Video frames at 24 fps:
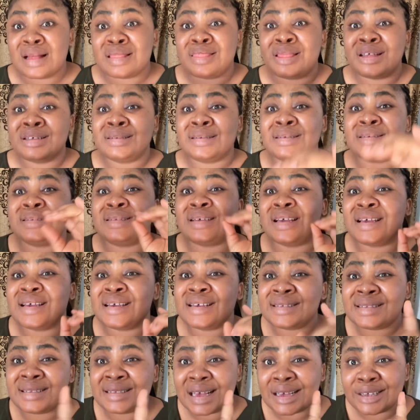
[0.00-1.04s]
this is the
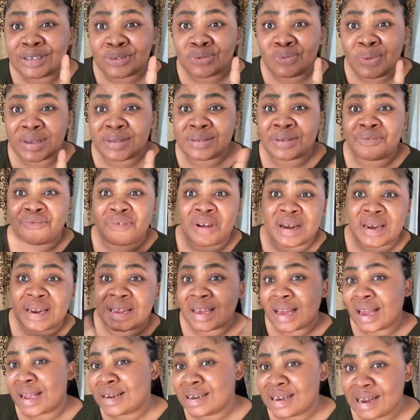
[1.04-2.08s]
easiest way to
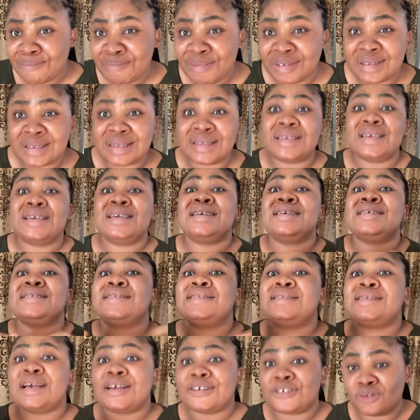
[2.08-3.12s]
eradicate them. This is the
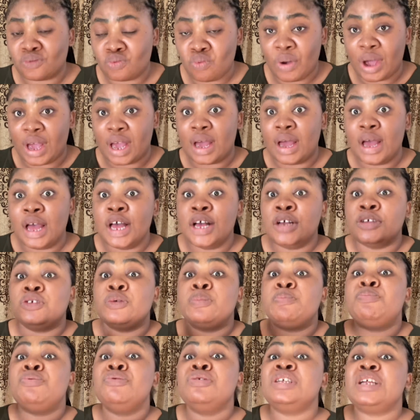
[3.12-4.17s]
easiest way to
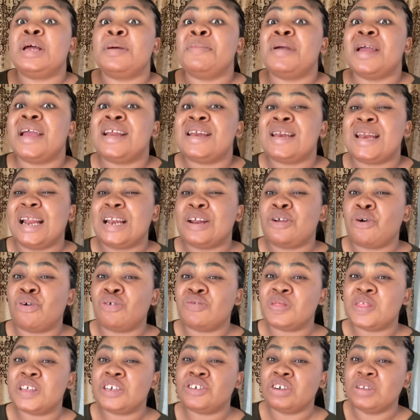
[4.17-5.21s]
put them in that
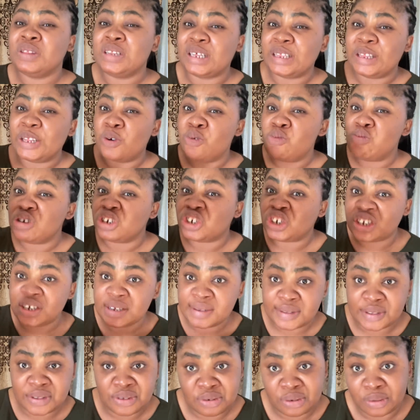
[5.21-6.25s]
condition that they
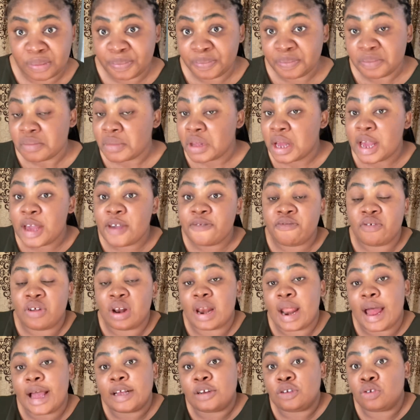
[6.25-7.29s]
wishes you. If you
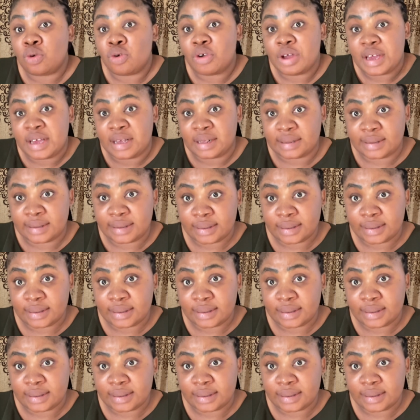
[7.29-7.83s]
like, do it.